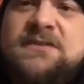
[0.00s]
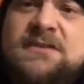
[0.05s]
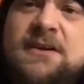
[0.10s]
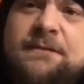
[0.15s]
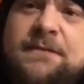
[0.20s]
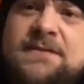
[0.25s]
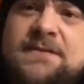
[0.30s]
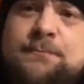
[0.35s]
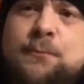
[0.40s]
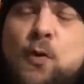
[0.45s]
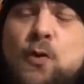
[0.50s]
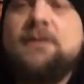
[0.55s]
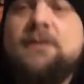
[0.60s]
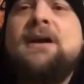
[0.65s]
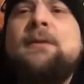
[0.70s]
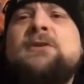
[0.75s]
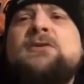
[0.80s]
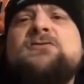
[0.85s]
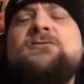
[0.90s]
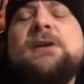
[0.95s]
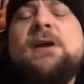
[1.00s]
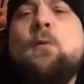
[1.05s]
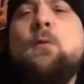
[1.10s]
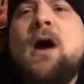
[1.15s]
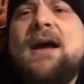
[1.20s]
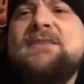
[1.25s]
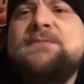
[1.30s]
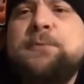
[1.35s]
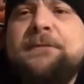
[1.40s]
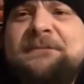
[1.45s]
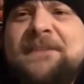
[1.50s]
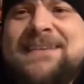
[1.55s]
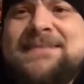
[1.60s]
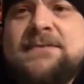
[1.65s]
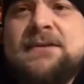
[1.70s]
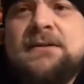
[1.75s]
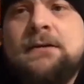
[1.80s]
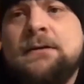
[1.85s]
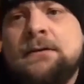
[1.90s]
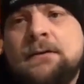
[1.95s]
Stuff is important. I'm your streetwise
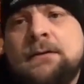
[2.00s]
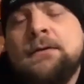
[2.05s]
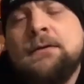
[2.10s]
professor.